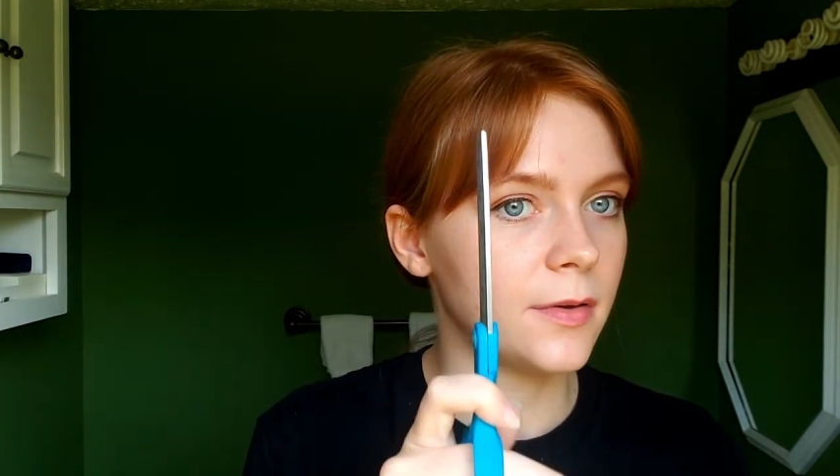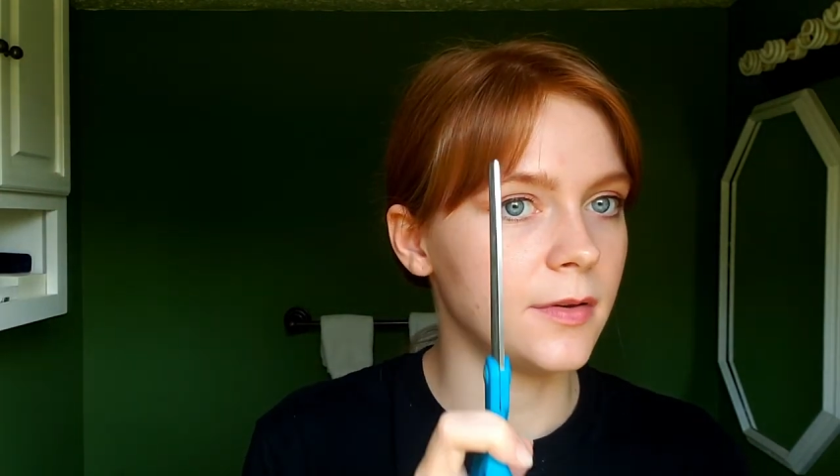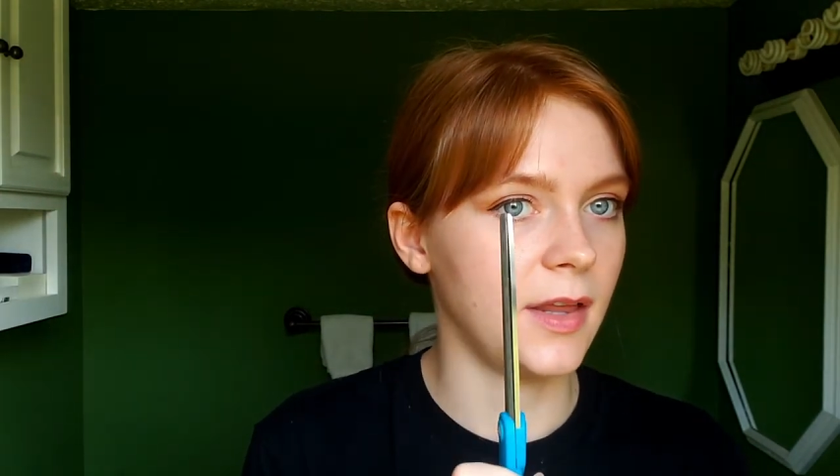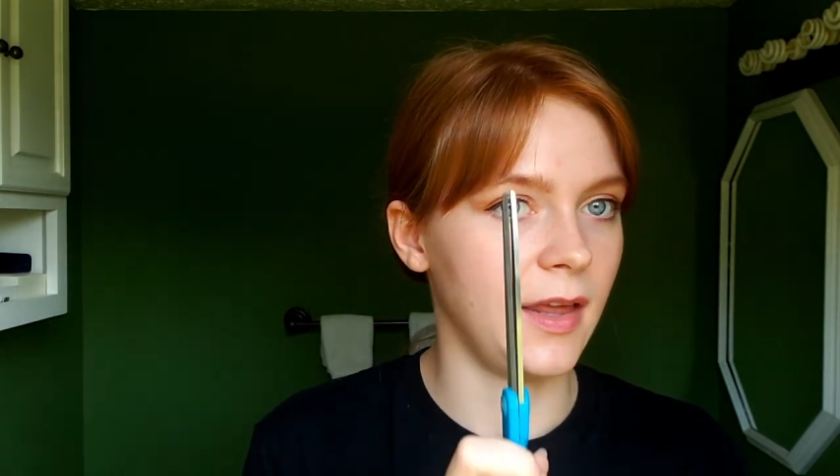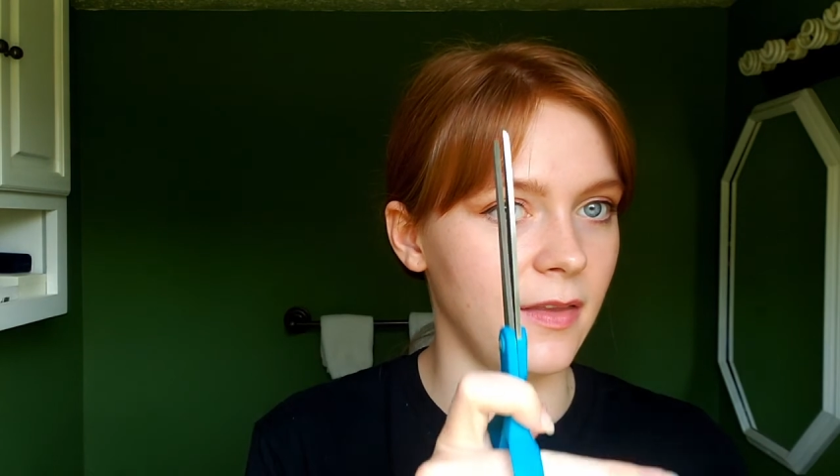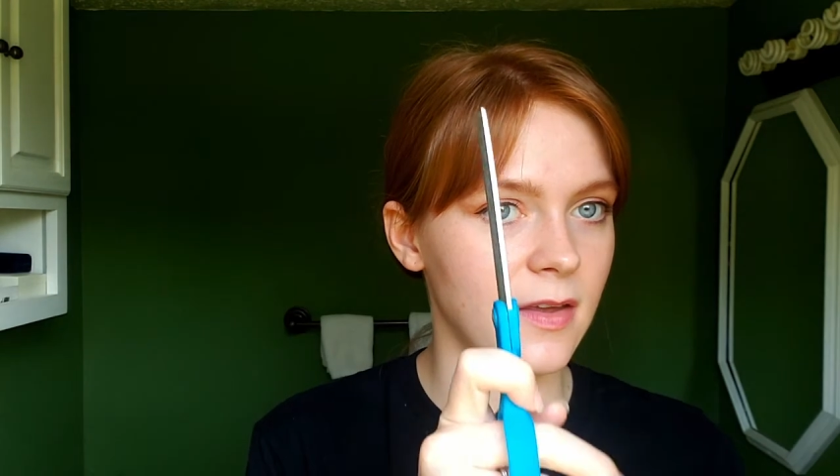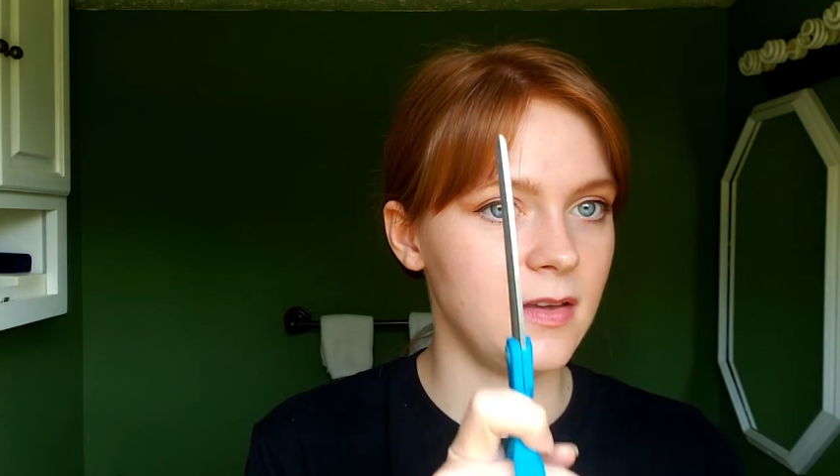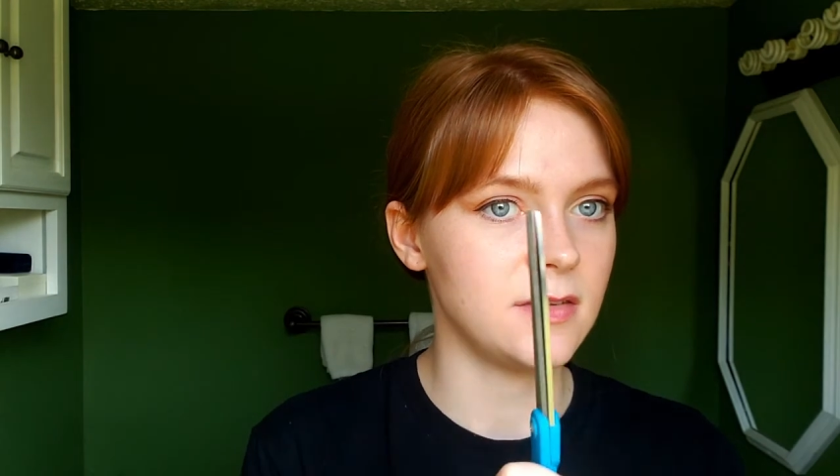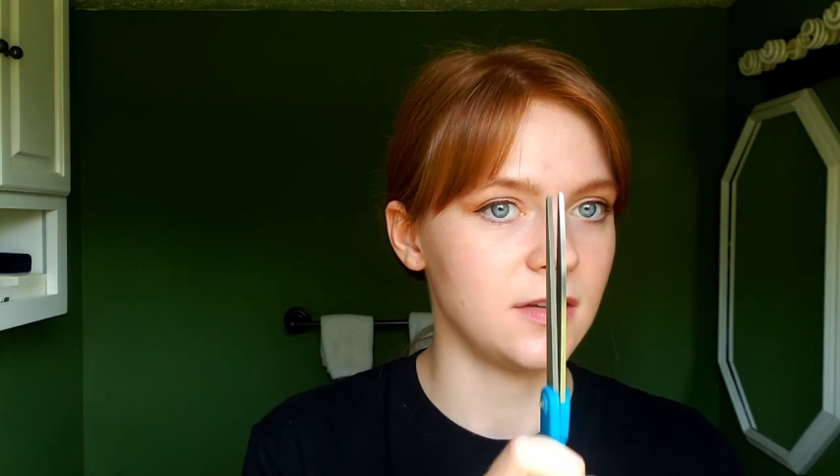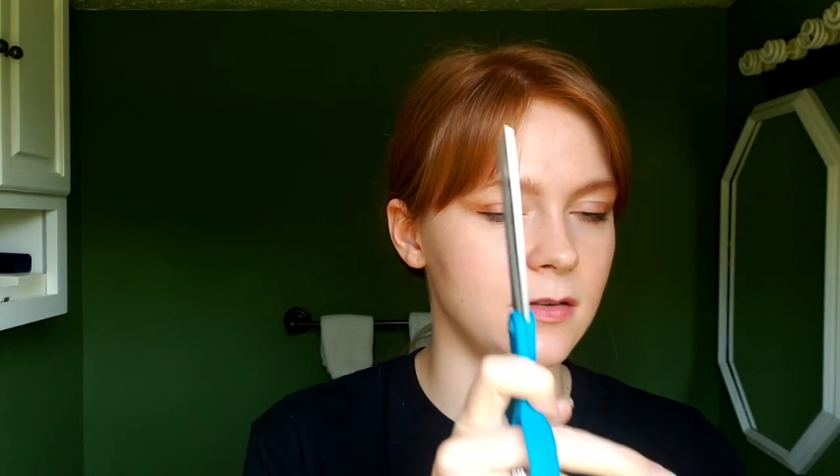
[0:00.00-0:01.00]
like
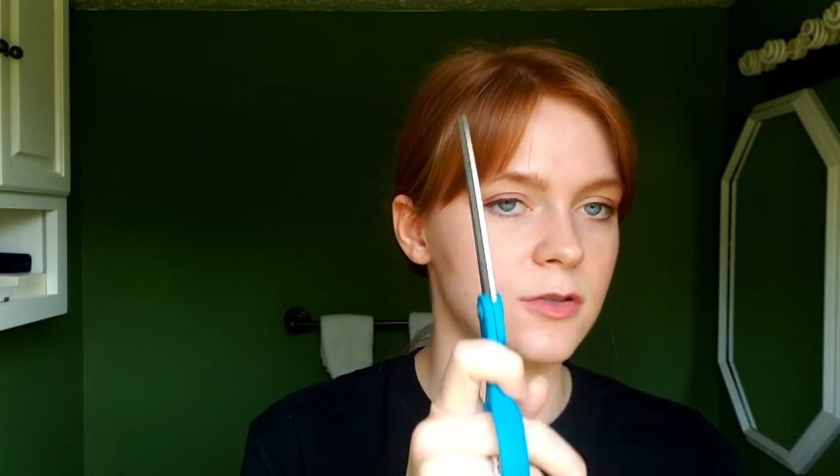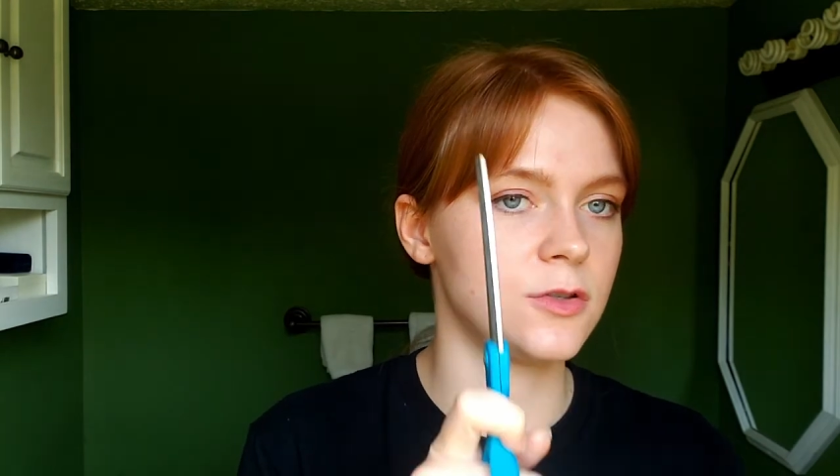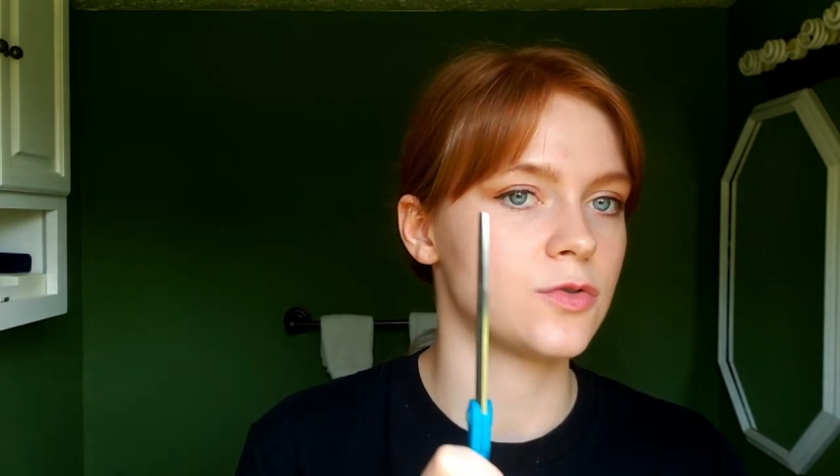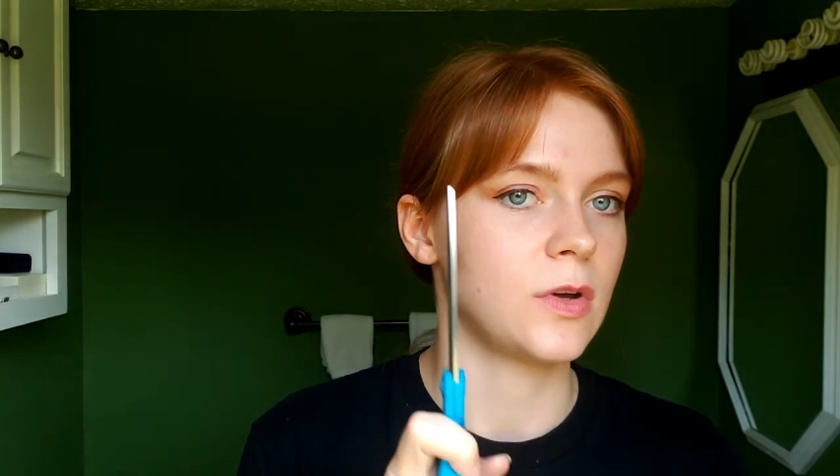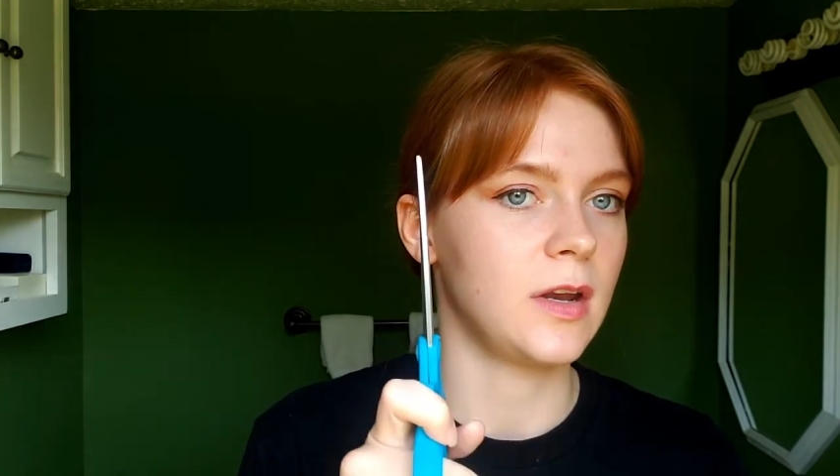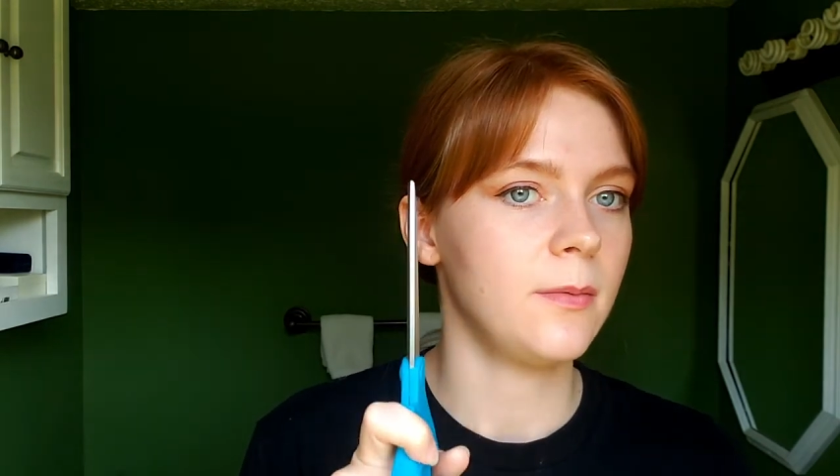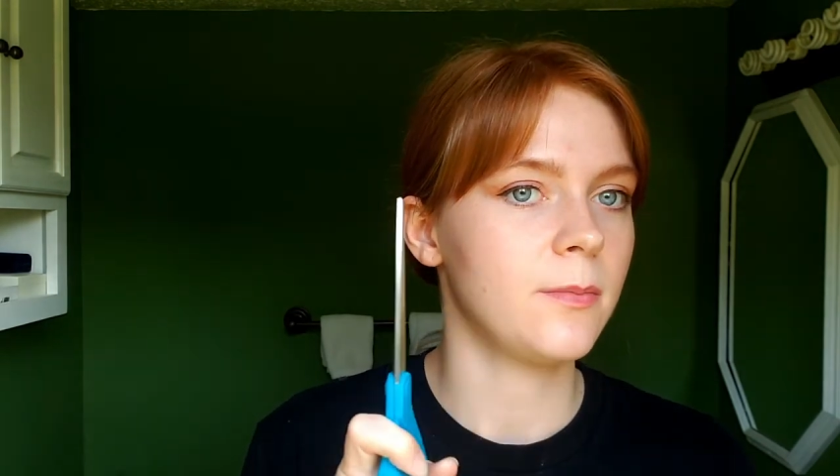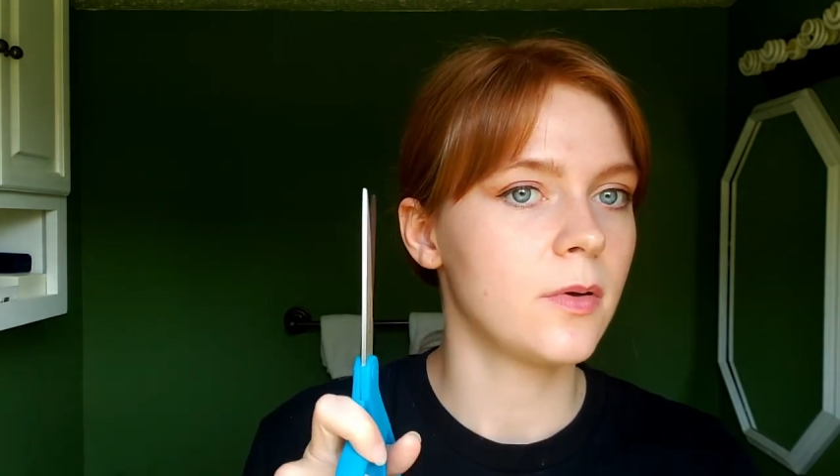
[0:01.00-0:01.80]
this, like just straight up.